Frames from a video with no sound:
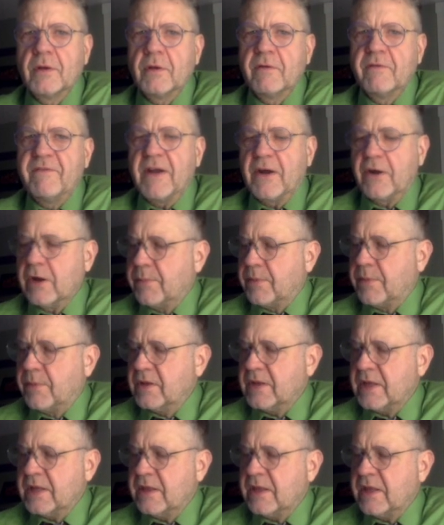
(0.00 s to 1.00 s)
variable
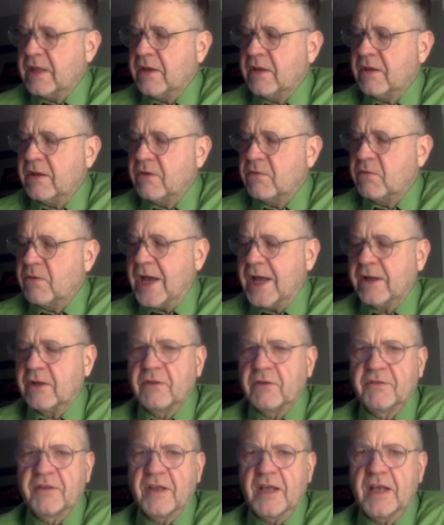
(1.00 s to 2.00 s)
in the radical
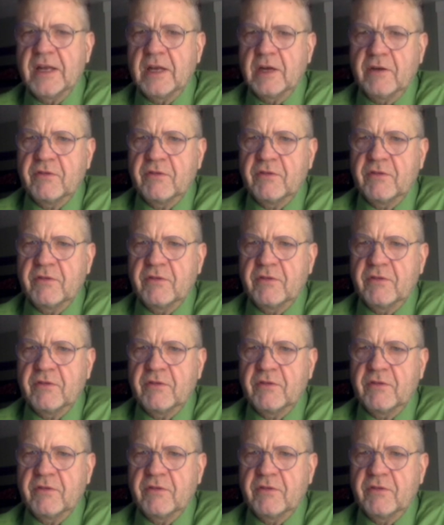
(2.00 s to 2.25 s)
sign here,